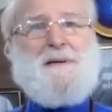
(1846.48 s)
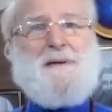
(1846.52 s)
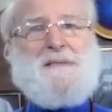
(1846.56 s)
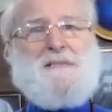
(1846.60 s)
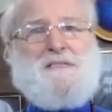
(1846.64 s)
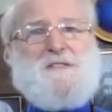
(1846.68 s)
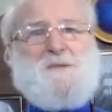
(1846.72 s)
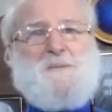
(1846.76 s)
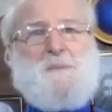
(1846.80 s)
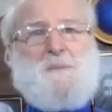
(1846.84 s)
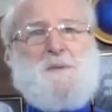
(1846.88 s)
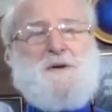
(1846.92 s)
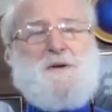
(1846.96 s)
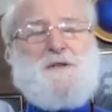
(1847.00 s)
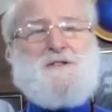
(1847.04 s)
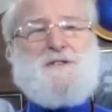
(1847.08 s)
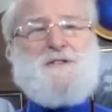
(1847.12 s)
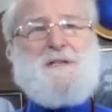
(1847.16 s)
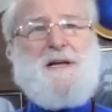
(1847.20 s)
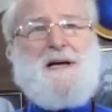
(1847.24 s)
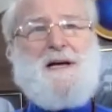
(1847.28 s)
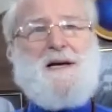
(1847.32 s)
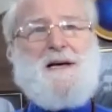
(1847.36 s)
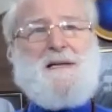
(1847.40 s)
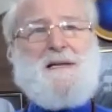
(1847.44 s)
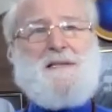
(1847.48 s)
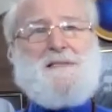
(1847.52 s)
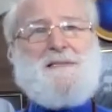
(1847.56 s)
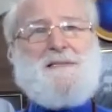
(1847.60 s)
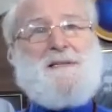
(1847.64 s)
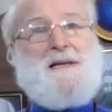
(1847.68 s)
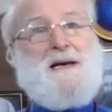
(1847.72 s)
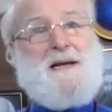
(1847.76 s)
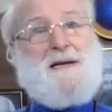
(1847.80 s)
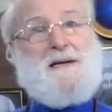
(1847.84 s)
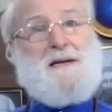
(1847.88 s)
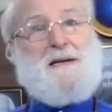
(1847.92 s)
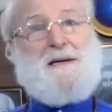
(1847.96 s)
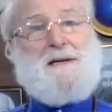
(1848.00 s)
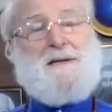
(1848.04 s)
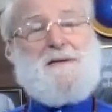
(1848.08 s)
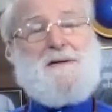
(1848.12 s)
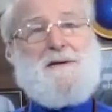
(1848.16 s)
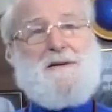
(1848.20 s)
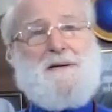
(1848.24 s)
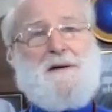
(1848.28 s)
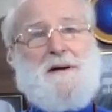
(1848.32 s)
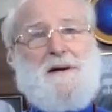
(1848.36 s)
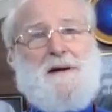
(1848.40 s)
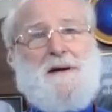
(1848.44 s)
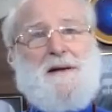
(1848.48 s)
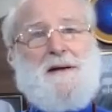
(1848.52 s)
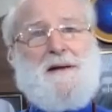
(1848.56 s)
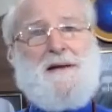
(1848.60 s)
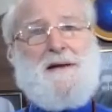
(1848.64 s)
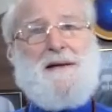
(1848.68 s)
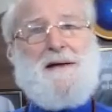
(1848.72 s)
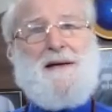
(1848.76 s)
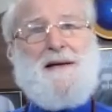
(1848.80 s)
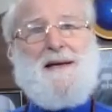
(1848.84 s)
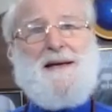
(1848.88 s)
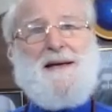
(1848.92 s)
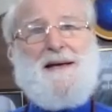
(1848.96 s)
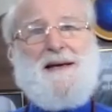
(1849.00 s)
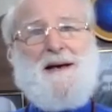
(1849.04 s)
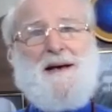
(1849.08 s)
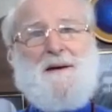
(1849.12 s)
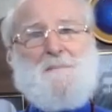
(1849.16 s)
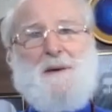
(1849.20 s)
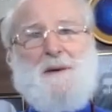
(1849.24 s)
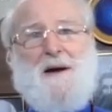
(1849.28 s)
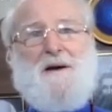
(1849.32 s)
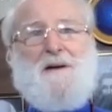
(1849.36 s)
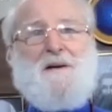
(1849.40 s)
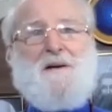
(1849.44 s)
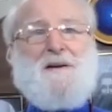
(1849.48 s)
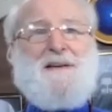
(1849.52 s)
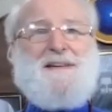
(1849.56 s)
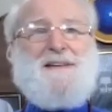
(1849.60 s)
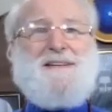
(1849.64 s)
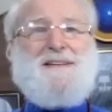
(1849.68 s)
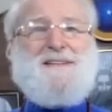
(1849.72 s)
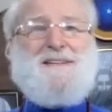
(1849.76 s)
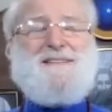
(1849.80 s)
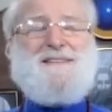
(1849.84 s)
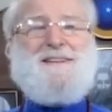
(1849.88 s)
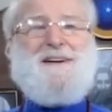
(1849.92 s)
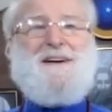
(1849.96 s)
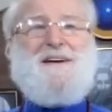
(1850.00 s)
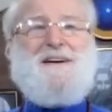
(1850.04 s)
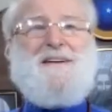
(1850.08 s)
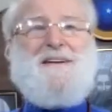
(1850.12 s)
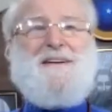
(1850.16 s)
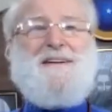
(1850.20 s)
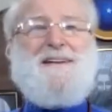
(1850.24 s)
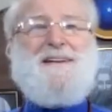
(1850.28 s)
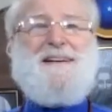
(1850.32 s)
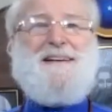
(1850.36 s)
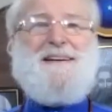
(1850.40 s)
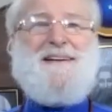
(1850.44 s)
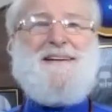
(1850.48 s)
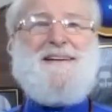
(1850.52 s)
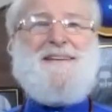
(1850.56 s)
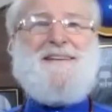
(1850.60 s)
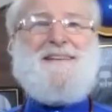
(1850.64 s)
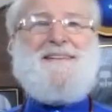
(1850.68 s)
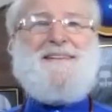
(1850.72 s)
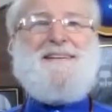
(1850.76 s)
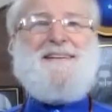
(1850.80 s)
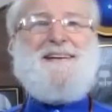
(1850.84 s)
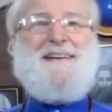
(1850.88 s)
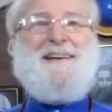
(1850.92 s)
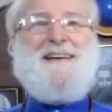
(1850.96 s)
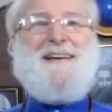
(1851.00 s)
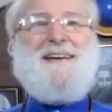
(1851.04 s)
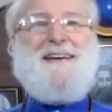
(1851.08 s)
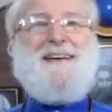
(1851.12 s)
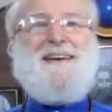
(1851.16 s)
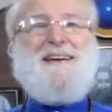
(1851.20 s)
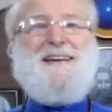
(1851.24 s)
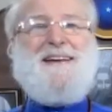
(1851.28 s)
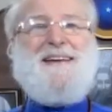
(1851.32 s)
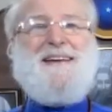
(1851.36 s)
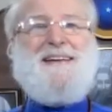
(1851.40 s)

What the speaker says: spiritualize that country. Americans are here in